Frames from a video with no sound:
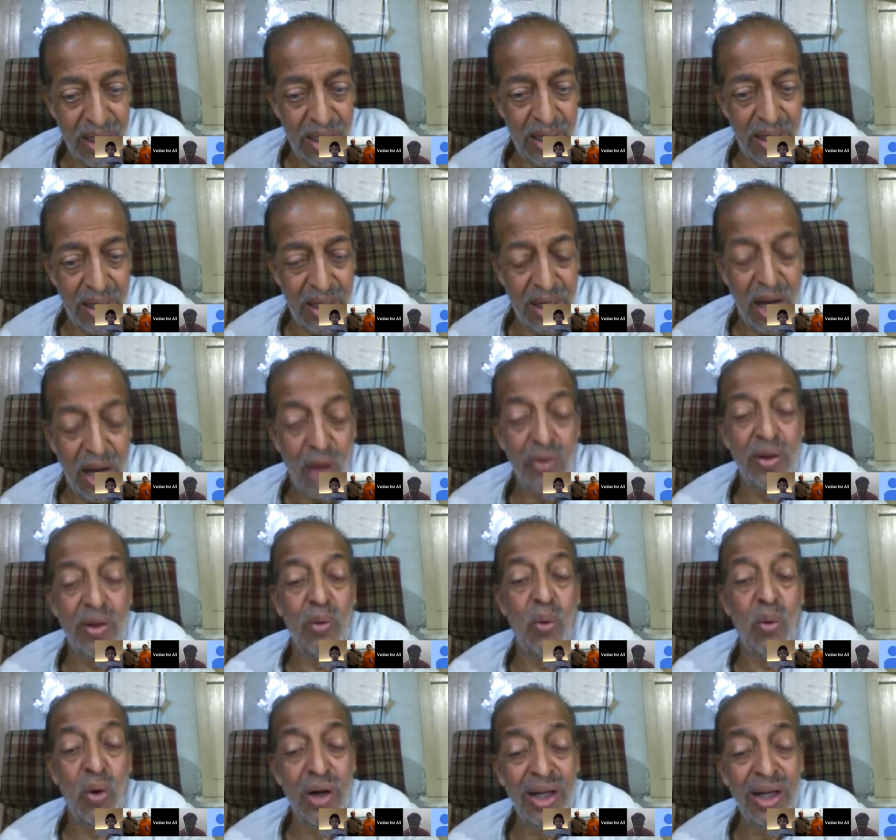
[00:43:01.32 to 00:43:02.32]
Now, the
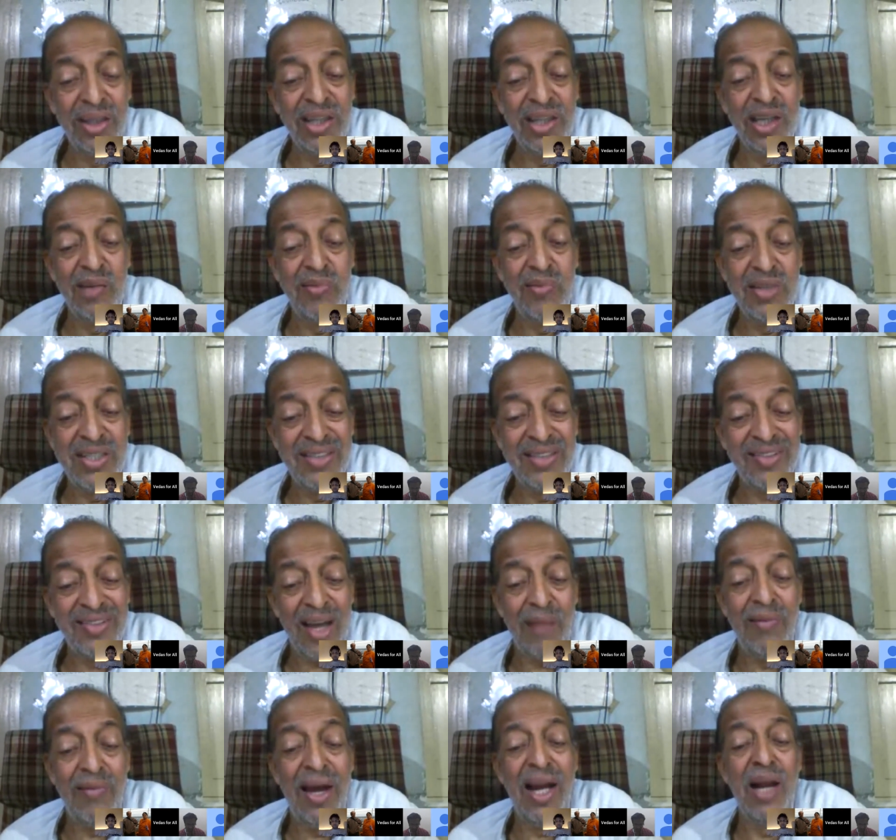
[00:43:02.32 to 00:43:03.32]
only thing which is
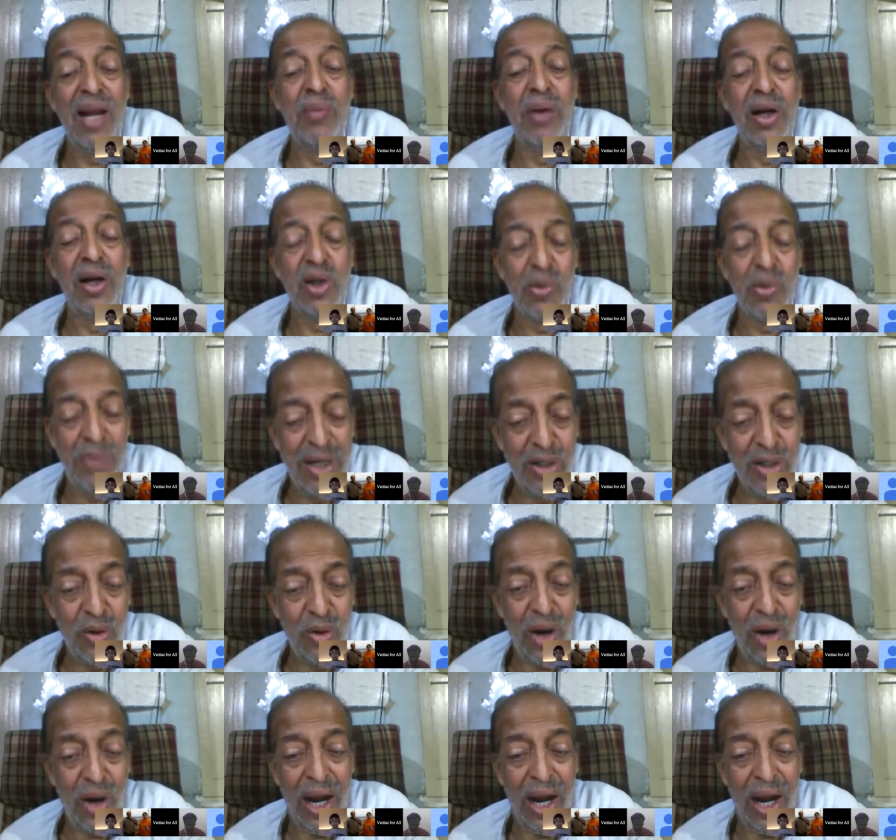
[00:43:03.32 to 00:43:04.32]
available to me to
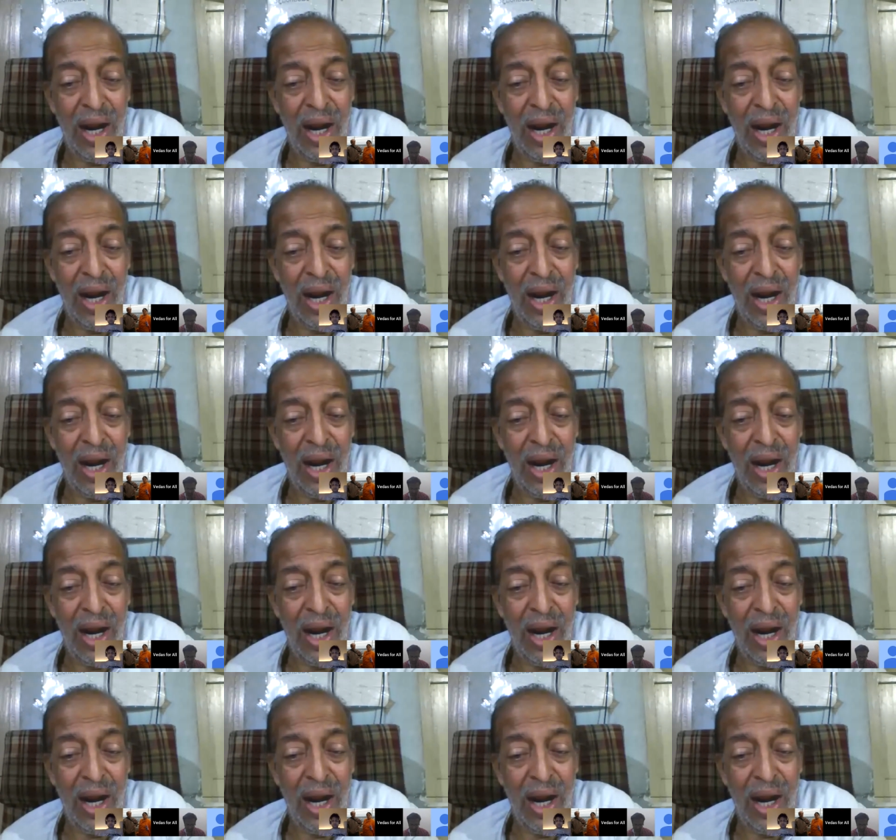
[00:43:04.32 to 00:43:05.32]
handle
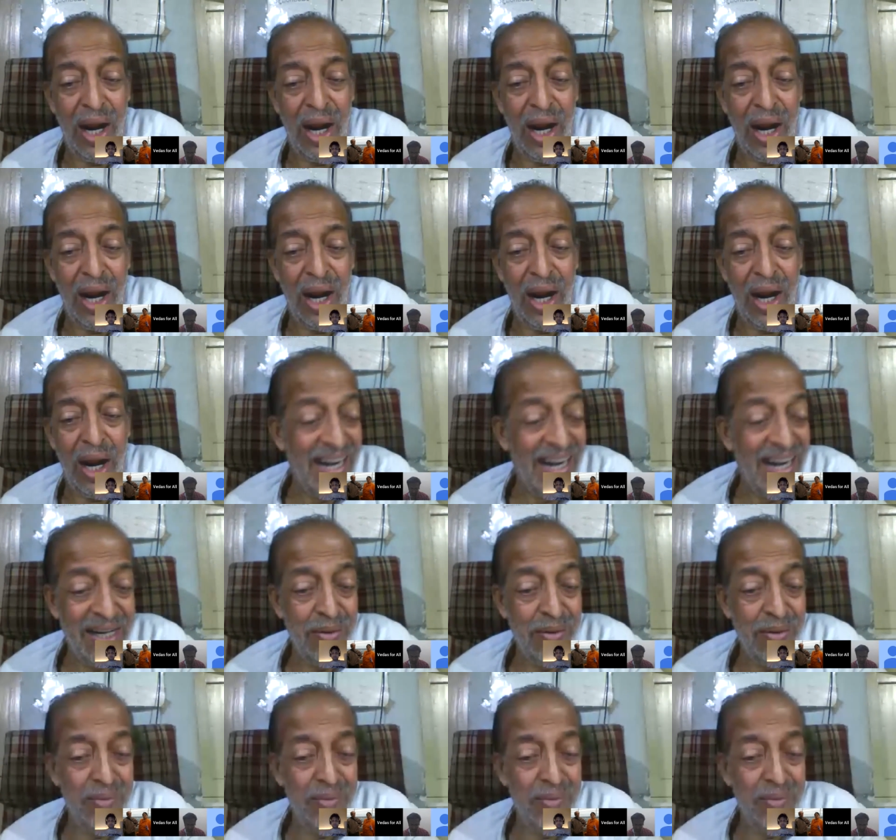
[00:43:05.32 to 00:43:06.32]
is this
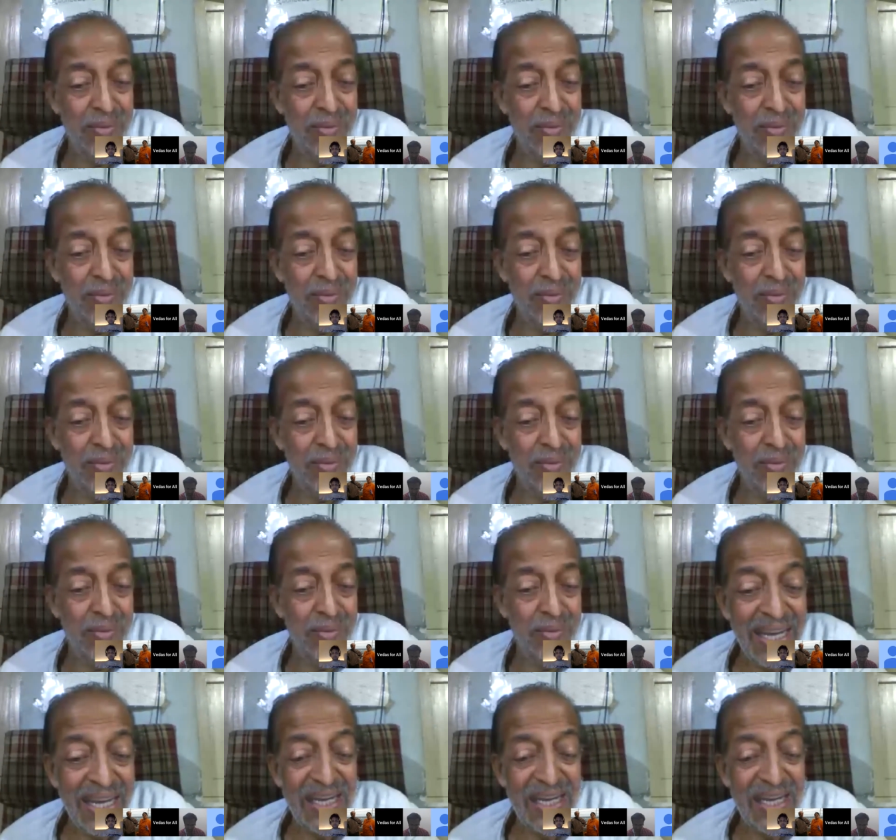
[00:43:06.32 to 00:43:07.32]
dead,
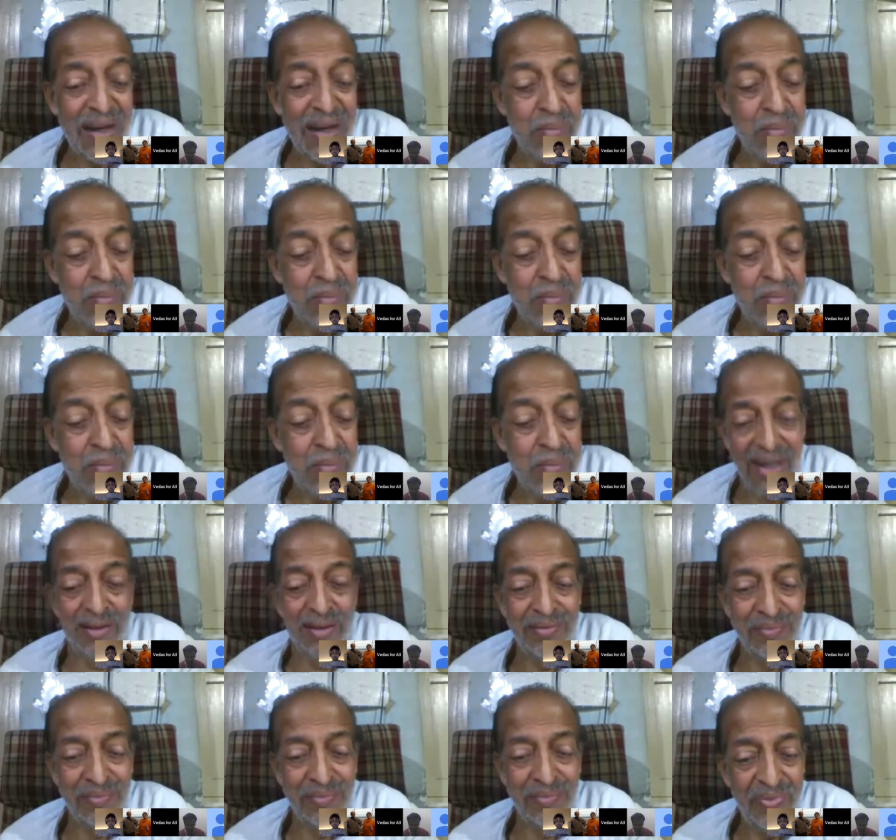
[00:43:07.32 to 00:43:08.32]
decaying
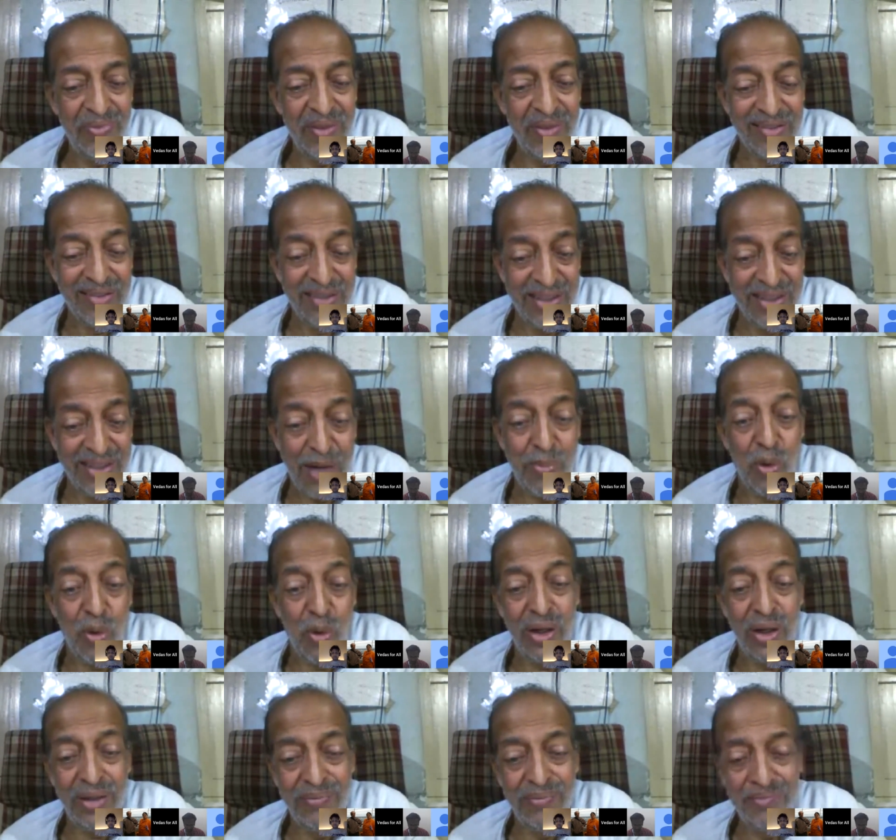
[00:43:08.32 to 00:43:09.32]
material. That's a dead
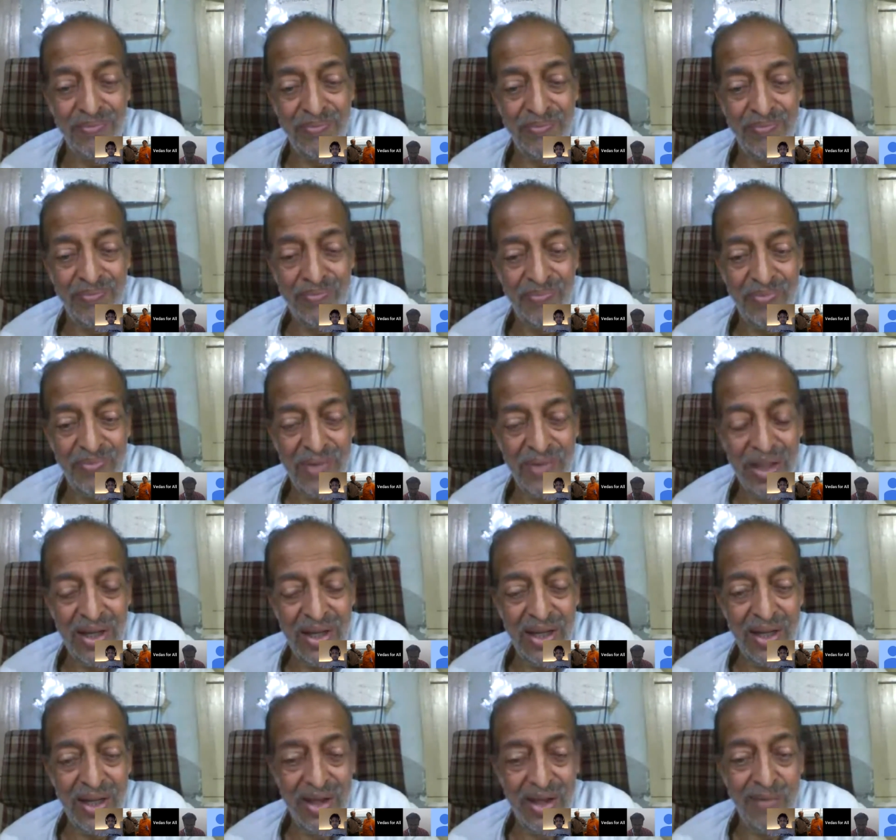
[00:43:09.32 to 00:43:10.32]
body,
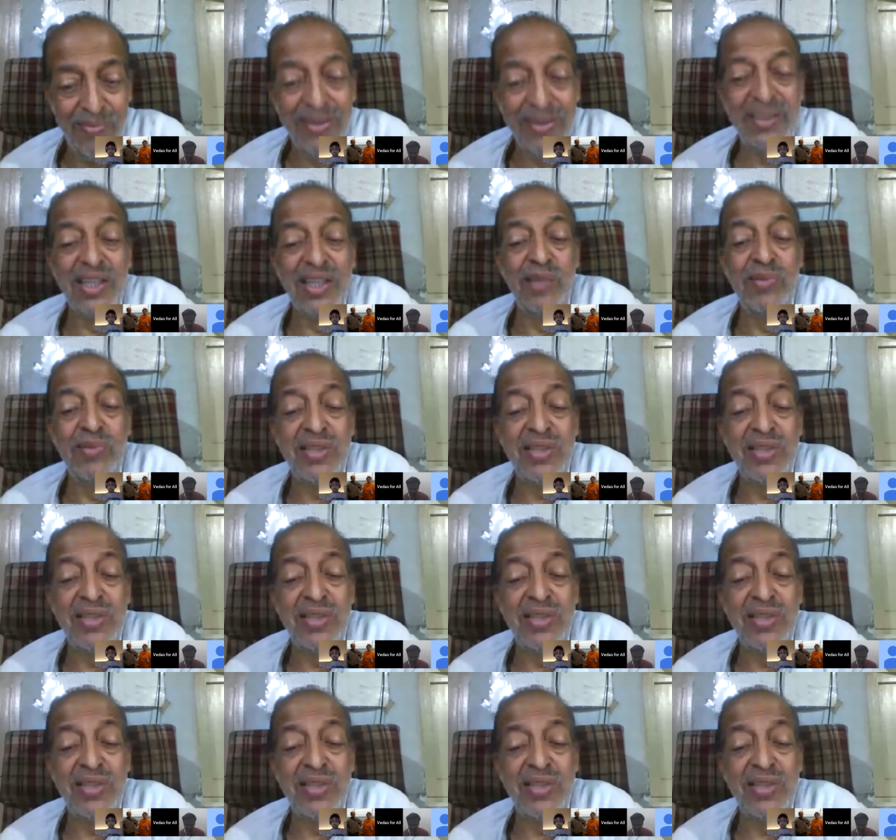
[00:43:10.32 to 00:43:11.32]
within which
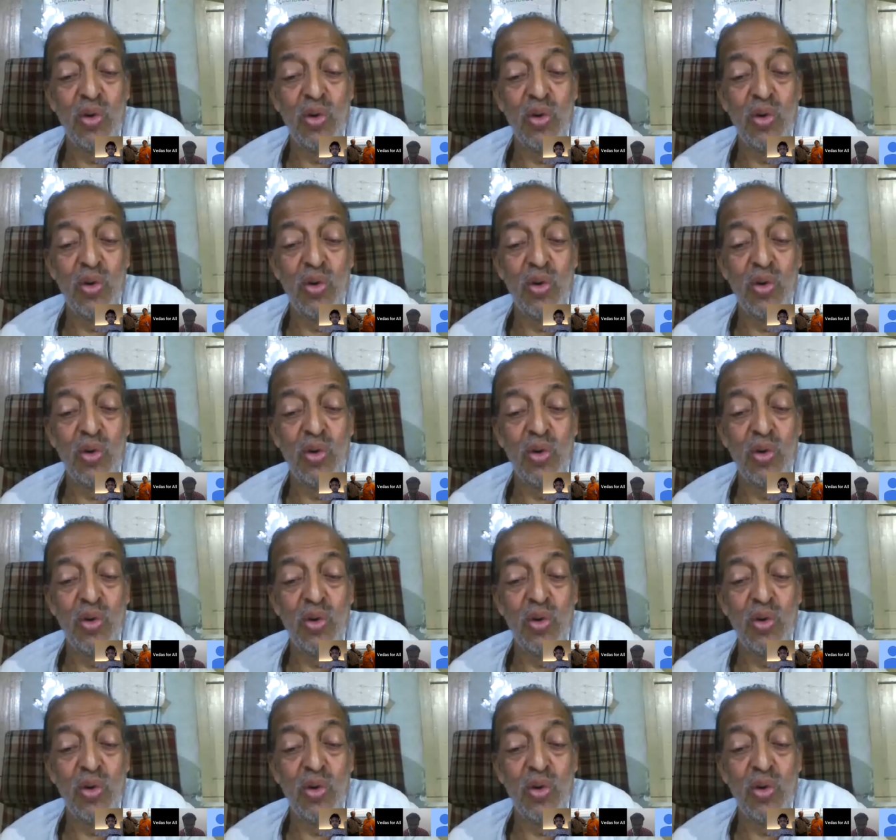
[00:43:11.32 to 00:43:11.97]
there is no soul at all.